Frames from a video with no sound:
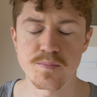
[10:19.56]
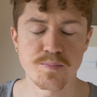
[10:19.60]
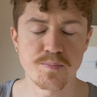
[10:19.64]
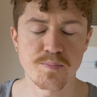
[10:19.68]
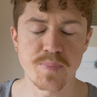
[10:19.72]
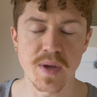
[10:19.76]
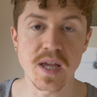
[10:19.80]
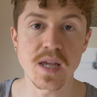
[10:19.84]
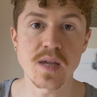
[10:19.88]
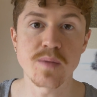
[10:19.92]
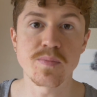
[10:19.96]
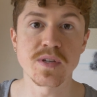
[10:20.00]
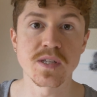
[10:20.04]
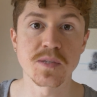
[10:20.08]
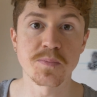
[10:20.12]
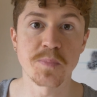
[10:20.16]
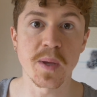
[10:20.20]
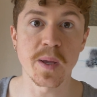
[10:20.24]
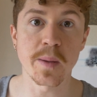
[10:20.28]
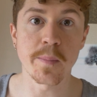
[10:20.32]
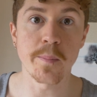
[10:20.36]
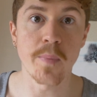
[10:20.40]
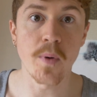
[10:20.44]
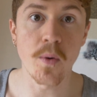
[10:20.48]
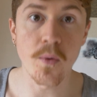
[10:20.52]
babies
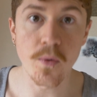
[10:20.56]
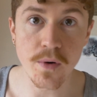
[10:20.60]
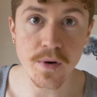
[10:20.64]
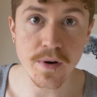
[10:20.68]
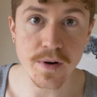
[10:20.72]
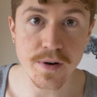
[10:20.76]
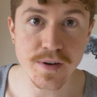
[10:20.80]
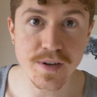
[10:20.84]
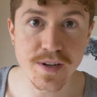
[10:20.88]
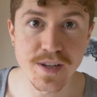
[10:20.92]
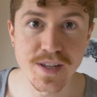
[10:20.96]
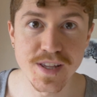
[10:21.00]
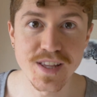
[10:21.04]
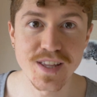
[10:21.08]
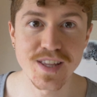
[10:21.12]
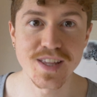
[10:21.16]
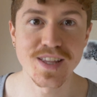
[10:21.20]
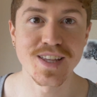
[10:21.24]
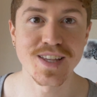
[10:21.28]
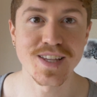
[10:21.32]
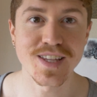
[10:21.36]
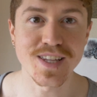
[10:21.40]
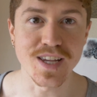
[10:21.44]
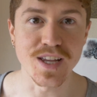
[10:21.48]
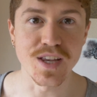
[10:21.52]
being born,
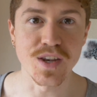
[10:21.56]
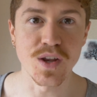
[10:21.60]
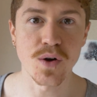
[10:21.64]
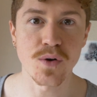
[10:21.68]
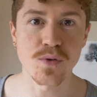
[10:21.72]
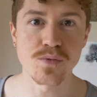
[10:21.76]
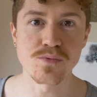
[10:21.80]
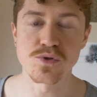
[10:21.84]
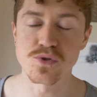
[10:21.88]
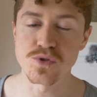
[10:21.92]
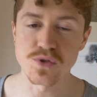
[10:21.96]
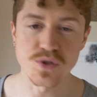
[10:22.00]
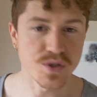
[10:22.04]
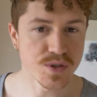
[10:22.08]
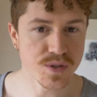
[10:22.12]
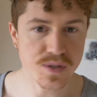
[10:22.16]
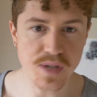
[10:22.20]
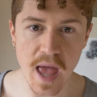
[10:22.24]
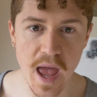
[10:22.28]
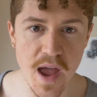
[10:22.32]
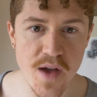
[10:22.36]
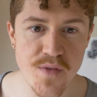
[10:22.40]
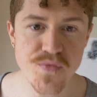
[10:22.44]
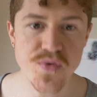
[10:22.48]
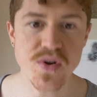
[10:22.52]
you know, just
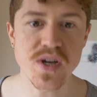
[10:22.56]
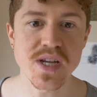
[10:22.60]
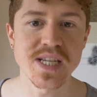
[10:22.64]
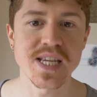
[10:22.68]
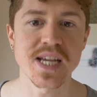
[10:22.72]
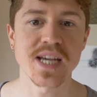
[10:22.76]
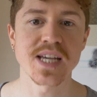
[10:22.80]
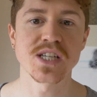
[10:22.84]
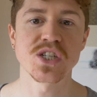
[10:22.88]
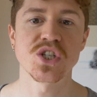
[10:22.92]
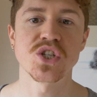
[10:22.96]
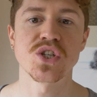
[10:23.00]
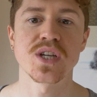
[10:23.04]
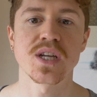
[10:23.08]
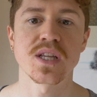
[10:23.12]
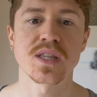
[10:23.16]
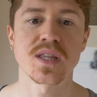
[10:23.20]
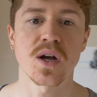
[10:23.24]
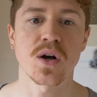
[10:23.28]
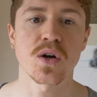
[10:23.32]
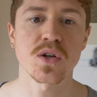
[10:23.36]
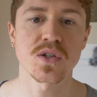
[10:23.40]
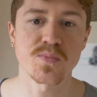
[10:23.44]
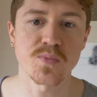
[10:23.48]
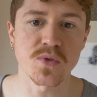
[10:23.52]
everyday shit
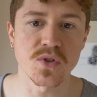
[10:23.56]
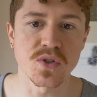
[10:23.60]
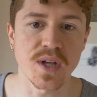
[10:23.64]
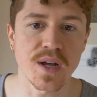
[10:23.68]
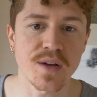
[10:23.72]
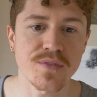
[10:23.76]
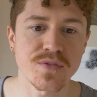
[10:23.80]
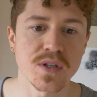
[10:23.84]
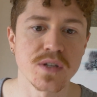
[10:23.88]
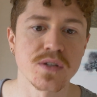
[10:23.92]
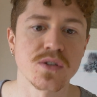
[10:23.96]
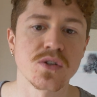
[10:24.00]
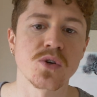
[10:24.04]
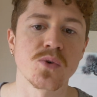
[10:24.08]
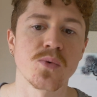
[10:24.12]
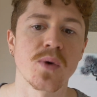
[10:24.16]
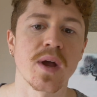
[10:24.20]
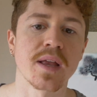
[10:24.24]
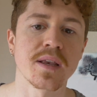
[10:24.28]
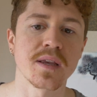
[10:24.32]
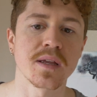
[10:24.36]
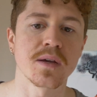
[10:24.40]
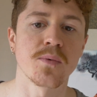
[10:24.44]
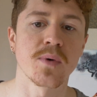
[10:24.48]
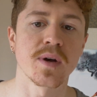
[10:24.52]
the hospitals have to do
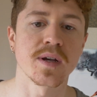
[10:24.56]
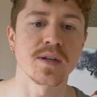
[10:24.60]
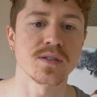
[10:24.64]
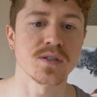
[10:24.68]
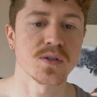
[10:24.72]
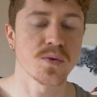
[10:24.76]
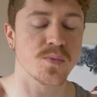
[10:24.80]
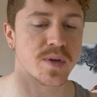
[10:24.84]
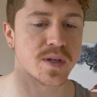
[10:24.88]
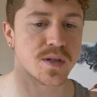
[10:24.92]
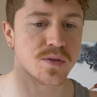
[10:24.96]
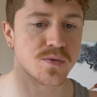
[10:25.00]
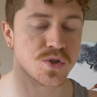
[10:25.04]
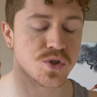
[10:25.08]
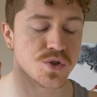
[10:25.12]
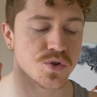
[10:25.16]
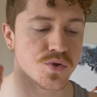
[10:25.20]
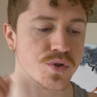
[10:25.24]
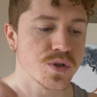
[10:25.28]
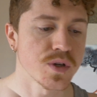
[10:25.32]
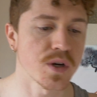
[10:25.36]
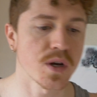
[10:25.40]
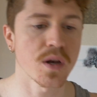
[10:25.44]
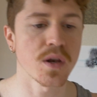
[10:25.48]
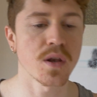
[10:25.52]
anyway, so we
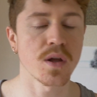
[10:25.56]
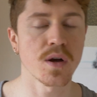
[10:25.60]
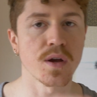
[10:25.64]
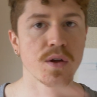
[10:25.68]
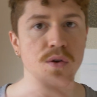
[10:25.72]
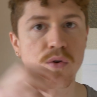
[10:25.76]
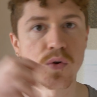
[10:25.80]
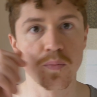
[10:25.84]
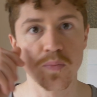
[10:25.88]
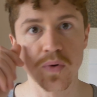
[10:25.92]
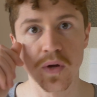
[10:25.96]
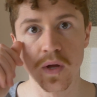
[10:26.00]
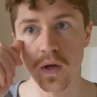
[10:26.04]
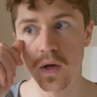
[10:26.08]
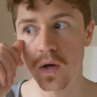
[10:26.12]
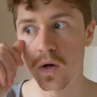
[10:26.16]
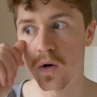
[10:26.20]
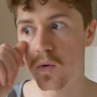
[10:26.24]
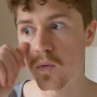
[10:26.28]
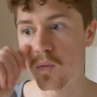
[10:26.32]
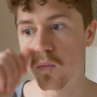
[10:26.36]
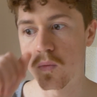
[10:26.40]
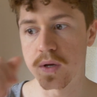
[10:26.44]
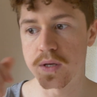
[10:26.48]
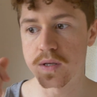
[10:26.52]
shouldn't clog it up
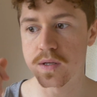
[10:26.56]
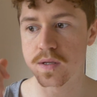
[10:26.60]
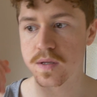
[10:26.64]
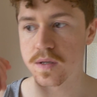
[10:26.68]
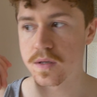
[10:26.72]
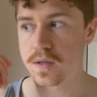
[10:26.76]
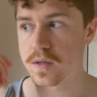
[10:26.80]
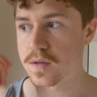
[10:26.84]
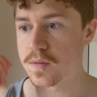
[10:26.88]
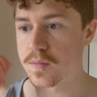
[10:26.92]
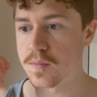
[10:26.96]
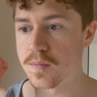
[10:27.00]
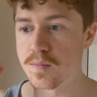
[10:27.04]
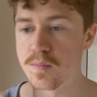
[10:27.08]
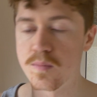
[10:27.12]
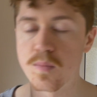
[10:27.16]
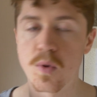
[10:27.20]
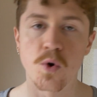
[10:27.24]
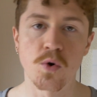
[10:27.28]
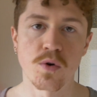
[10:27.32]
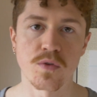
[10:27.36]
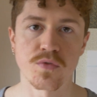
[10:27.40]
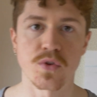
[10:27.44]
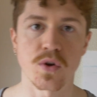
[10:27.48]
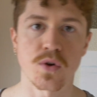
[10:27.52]
with
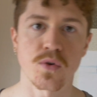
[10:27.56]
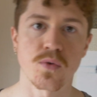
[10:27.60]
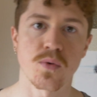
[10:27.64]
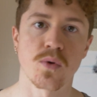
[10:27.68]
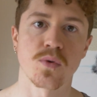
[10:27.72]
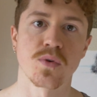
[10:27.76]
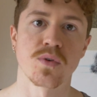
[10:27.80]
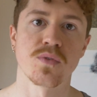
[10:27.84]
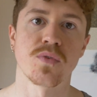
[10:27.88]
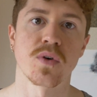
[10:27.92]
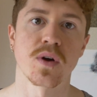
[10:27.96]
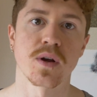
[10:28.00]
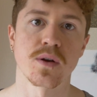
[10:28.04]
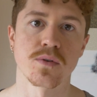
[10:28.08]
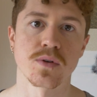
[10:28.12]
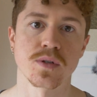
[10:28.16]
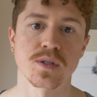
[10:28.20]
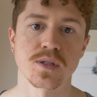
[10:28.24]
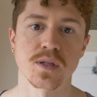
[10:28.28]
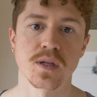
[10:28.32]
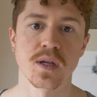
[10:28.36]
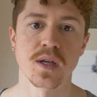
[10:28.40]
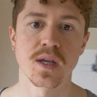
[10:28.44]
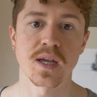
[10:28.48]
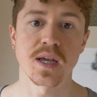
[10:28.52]
more of the
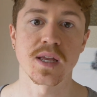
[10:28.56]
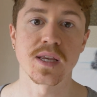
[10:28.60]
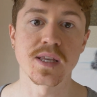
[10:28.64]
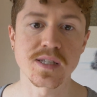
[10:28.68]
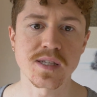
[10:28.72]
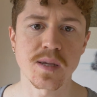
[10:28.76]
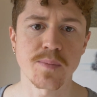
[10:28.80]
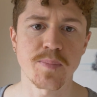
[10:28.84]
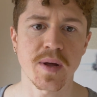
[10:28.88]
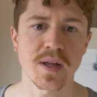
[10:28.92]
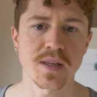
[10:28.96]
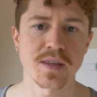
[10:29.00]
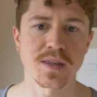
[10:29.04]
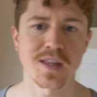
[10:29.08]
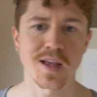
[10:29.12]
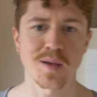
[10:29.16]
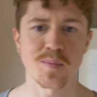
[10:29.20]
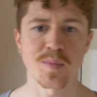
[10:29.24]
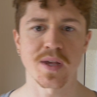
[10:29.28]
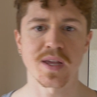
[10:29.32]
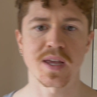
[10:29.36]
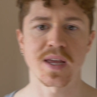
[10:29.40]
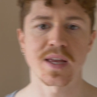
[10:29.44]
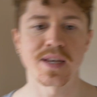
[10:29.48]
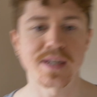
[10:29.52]
coronavirus. It is a
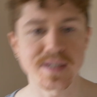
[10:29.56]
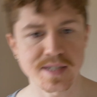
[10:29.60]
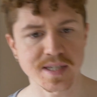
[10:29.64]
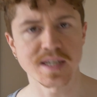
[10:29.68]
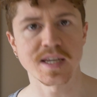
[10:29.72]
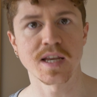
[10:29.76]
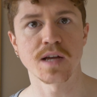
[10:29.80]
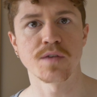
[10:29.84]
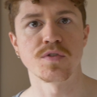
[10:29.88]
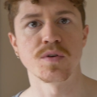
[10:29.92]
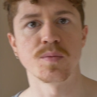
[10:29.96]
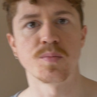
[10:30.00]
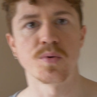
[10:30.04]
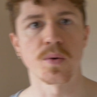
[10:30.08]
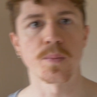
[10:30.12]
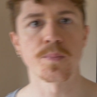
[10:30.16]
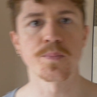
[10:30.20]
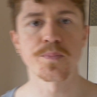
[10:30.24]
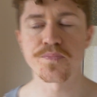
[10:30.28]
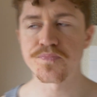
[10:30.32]
pandemic, it is inevitable,